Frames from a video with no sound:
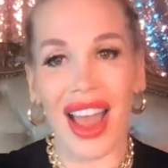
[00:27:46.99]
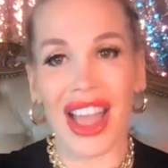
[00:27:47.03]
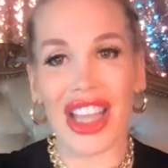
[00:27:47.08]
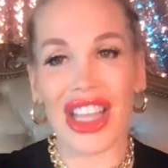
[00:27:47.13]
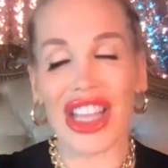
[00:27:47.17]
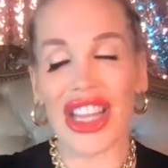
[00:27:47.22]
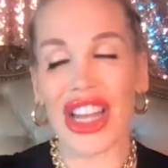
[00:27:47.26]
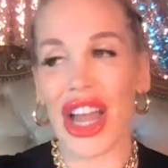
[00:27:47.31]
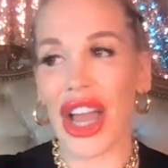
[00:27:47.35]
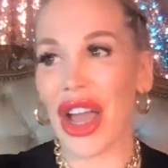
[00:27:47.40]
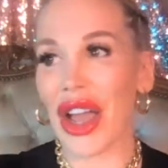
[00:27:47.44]

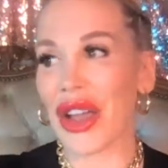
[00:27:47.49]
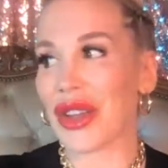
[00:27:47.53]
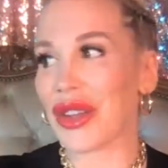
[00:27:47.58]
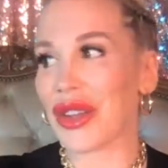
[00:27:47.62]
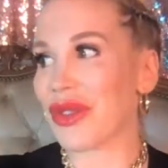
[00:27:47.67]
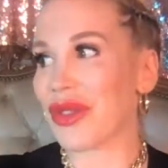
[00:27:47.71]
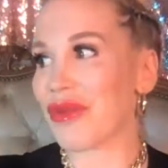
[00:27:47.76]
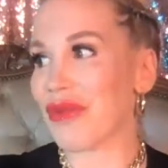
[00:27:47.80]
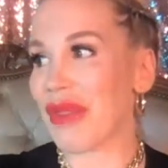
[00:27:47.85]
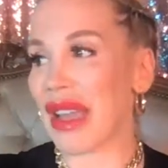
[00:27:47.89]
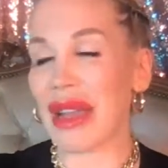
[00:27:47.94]
you know,
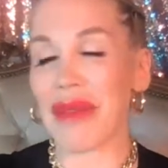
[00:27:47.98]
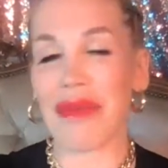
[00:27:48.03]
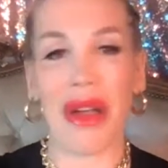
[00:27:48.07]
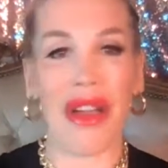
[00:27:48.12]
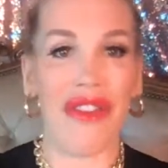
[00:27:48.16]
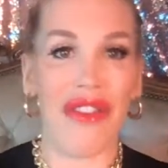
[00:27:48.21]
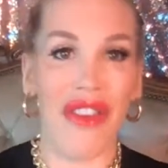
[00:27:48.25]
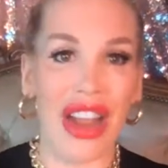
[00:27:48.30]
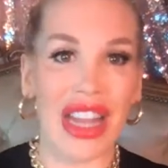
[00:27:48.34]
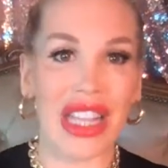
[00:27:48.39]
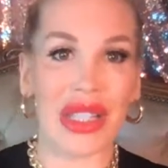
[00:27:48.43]
me and
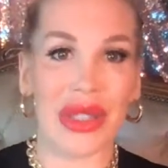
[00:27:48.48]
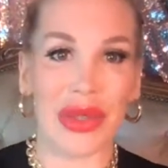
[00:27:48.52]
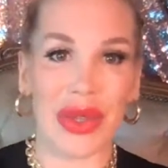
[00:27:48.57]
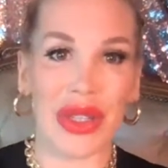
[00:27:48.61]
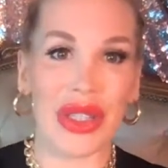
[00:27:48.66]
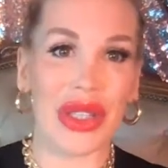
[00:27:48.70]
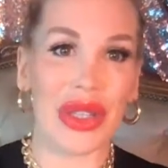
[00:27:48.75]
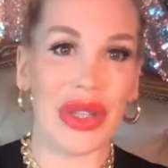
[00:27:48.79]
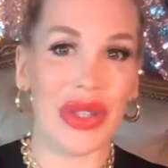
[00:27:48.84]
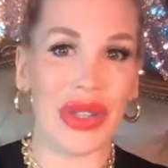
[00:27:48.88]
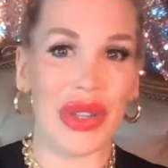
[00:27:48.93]
my friends,
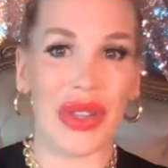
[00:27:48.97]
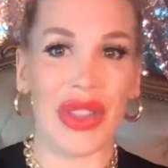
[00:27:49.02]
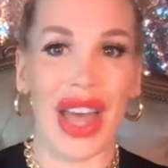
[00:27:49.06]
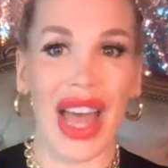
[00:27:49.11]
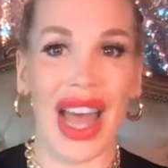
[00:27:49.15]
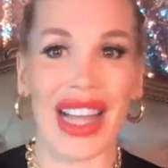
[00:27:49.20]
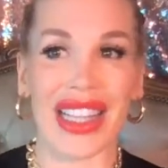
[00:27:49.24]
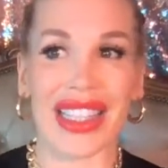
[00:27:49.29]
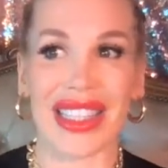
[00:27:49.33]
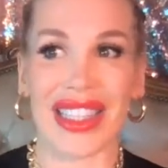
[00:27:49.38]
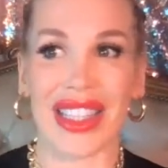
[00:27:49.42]
we do
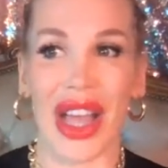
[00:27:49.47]
that.